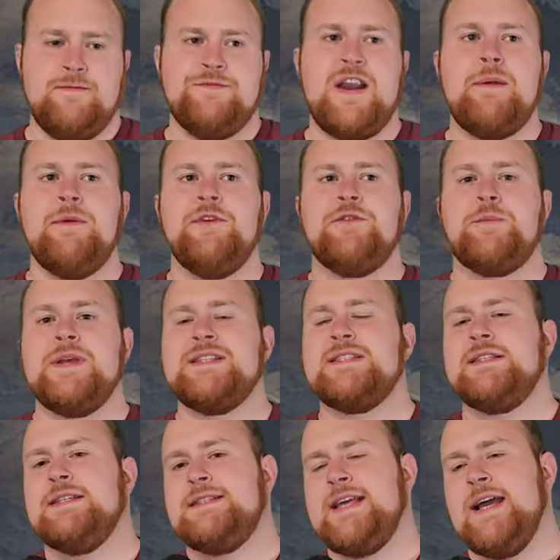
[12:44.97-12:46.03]
Fabrials are
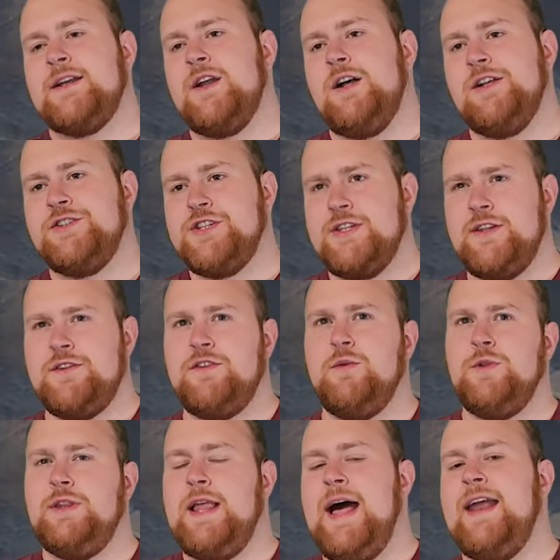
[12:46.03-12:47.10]
pieces of technology that do
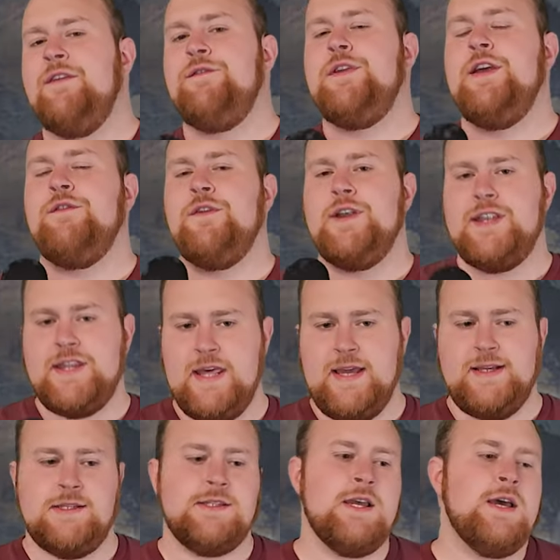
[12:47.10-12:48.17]
a lot of different
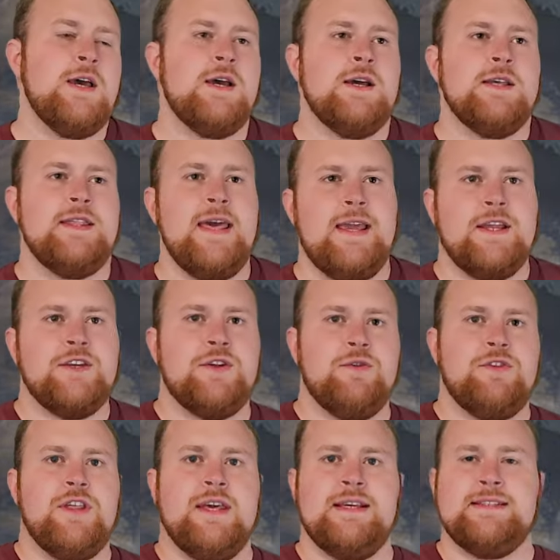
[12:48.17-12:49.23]
things. They can do
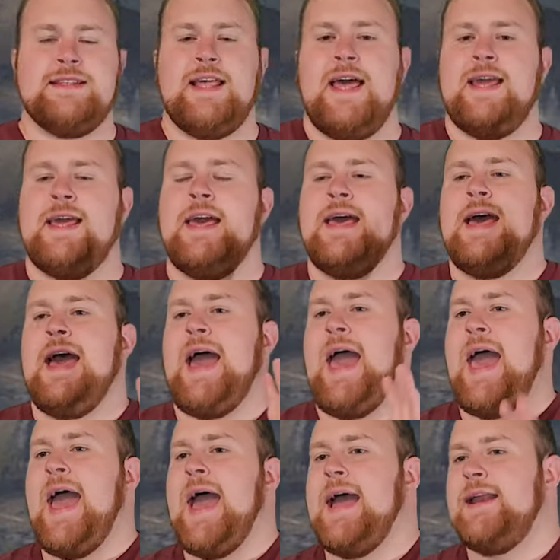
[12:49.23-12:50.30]
things like
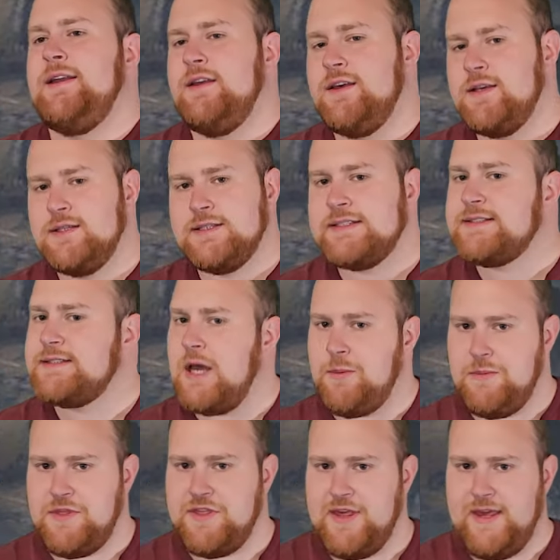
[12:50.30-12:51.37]
add
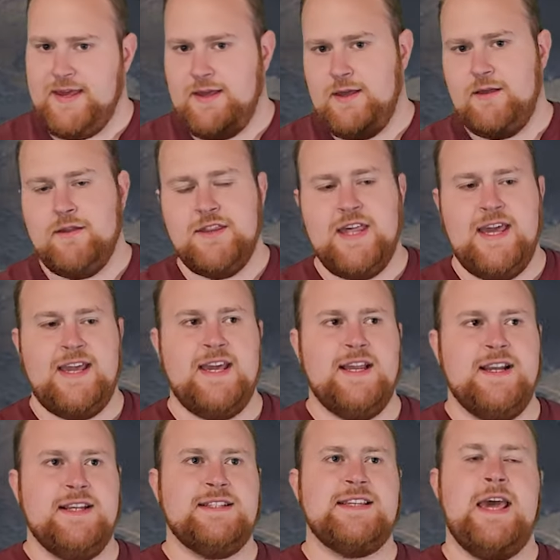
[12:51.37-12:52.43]
something. They
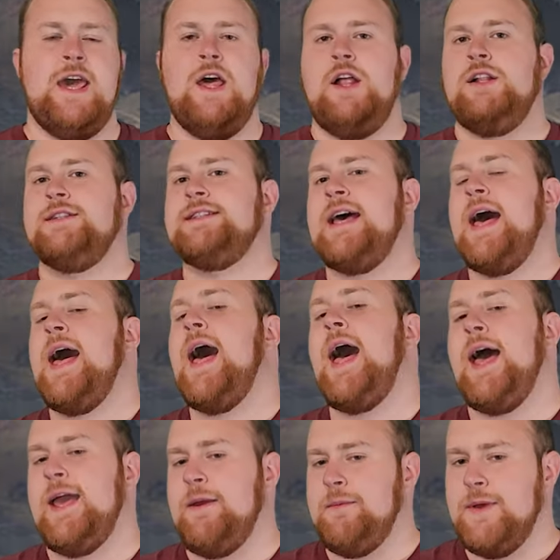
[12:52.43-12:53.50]
can tell
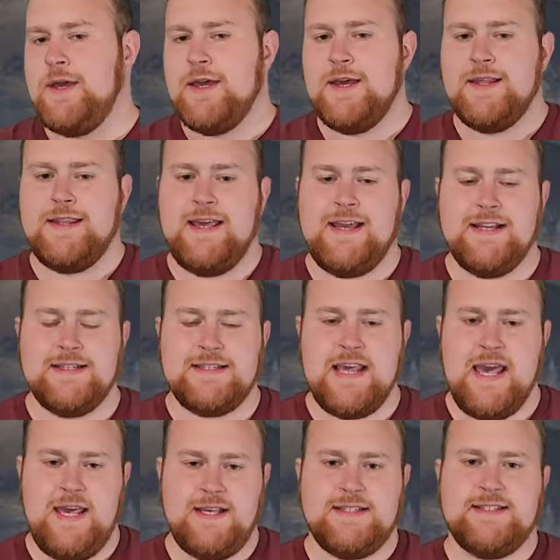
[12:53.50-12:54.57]
time. They can
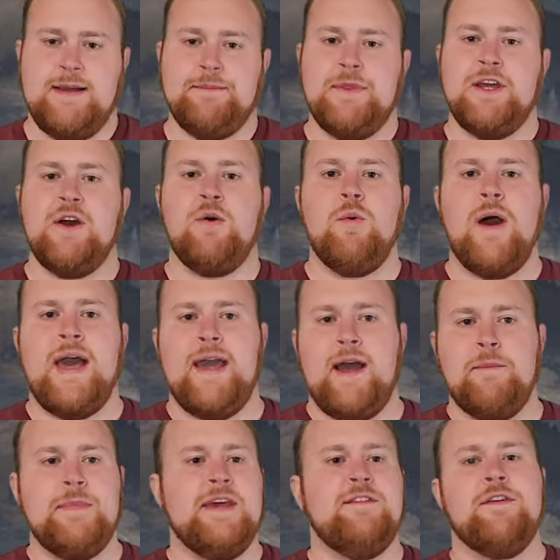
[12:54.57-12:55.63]
take something away.
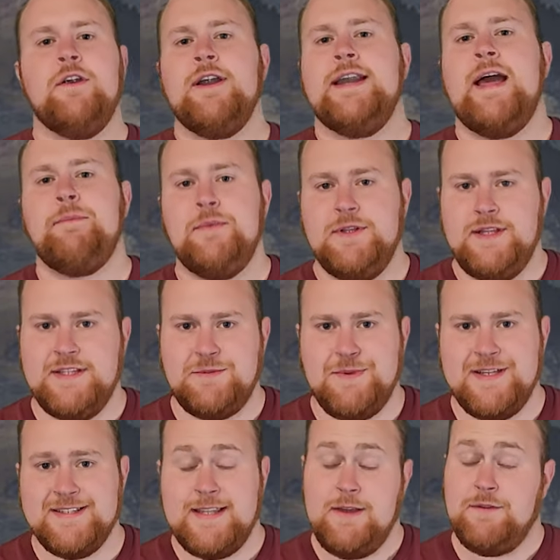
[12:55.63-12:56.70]
I'm being very nebulous
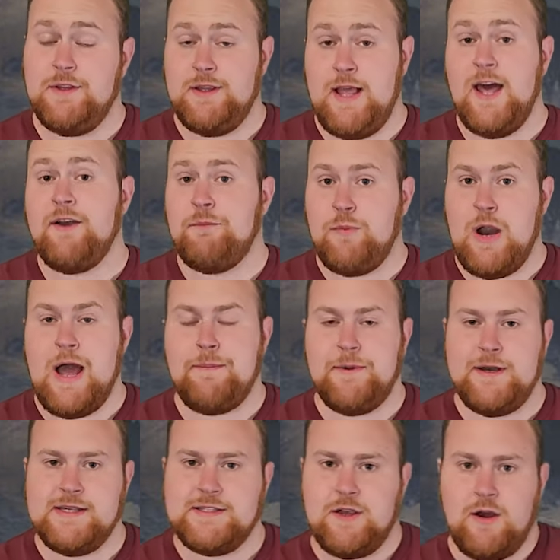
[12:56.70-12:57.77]
because they have a lot of
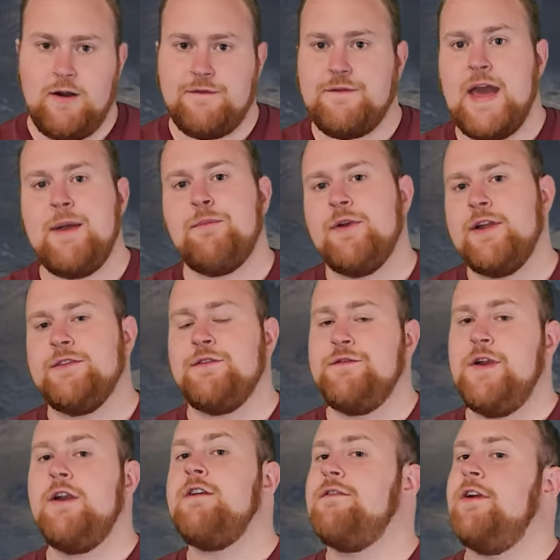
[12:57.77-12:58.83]
properties. Artifabrians are
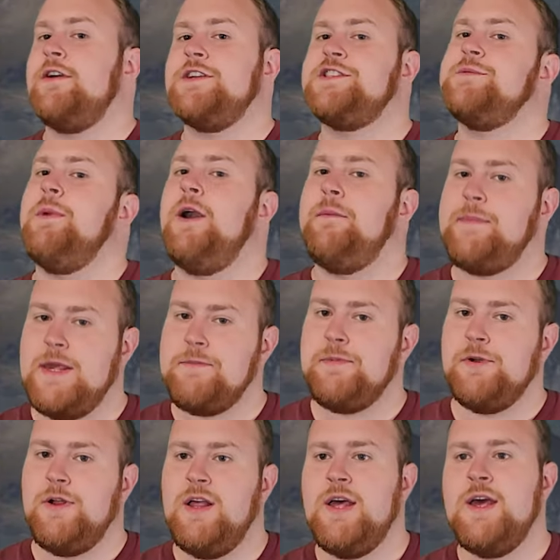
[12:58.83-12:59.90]
very smart
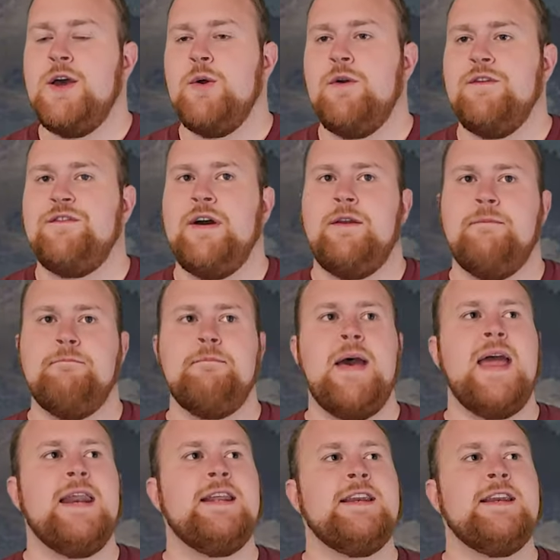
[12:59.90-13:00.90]
people who have found many